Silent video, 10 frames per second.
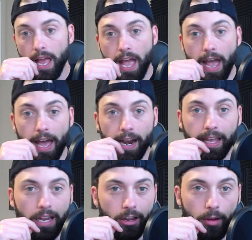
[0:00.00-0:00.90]
And I
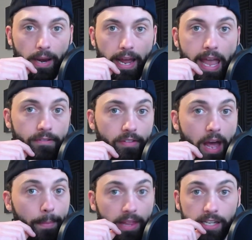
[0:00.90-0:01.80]
get a little bit of hate from
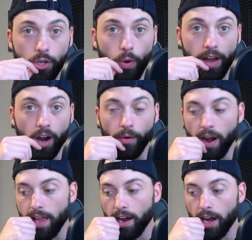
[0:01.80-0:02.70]
that, but that's quite all
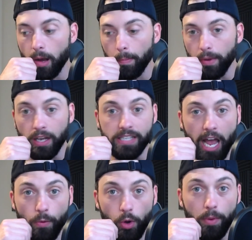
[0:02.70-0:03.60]
right because
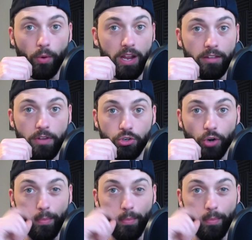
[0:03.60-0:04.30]
I will be right in the future.